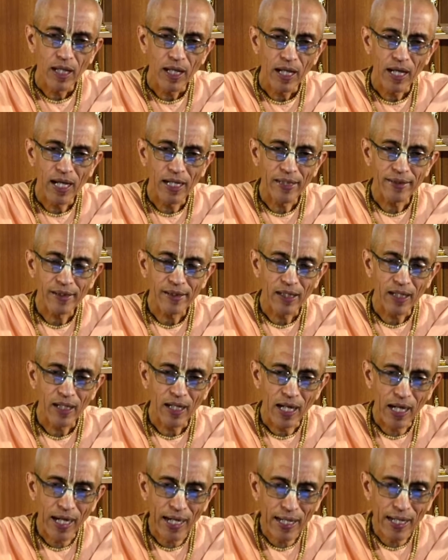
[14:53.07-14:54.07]
and
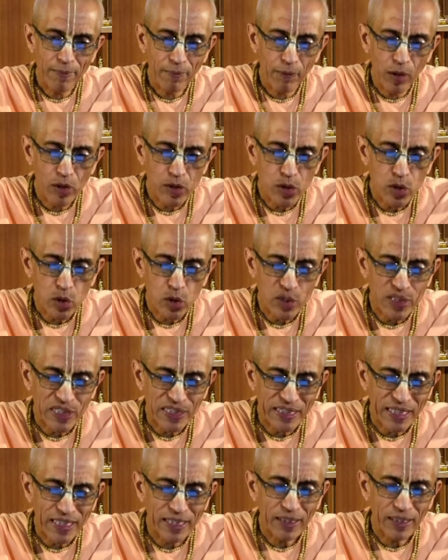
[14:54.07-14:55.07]
I am also
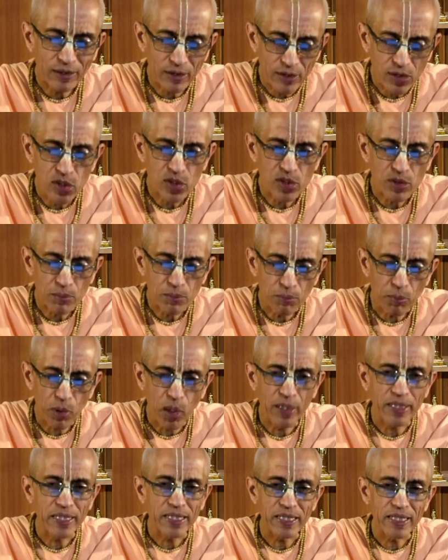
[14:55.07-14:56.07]
sitting in this
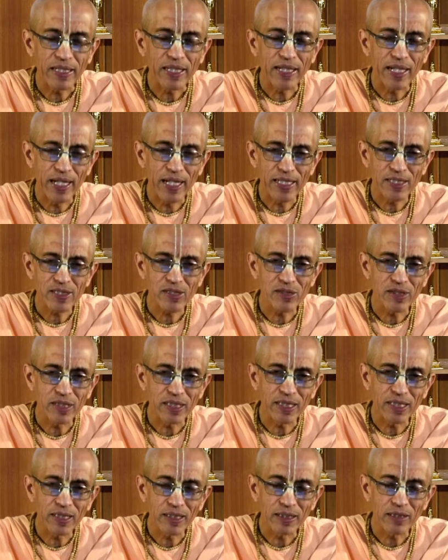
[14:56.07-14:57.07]
body as
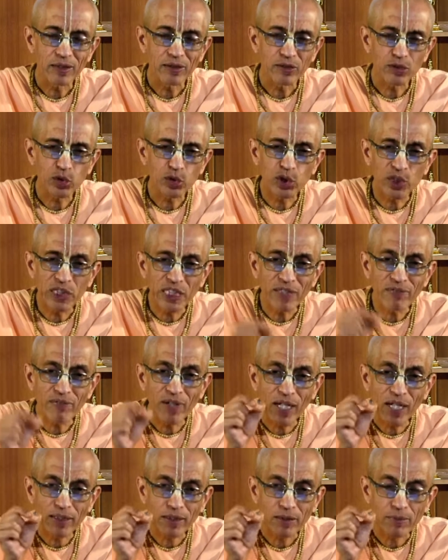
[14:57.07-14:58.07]
the
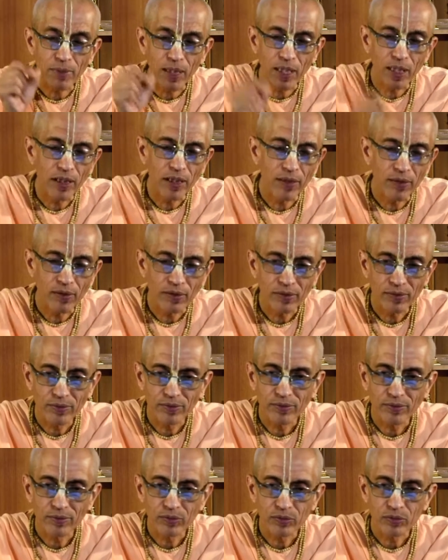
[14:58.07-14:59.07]
Jivatma.
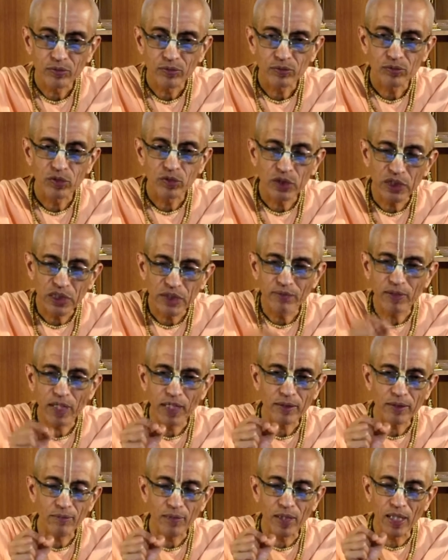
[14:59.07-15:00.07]

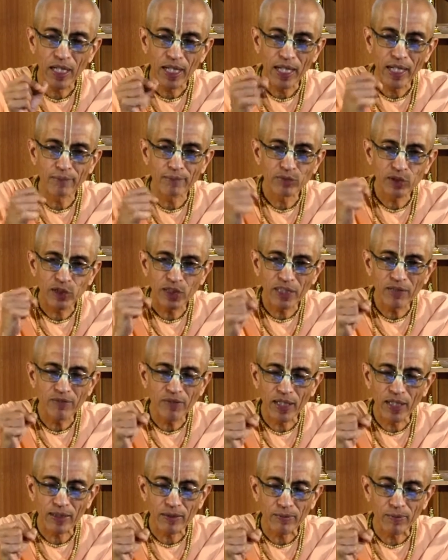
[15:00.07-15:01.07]
Jivatma. I am
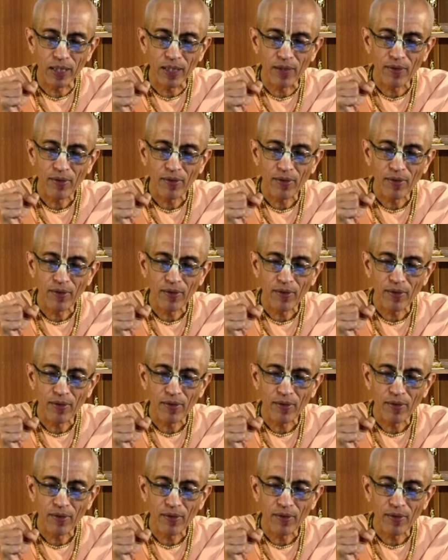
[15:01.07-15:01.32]
Jivatma.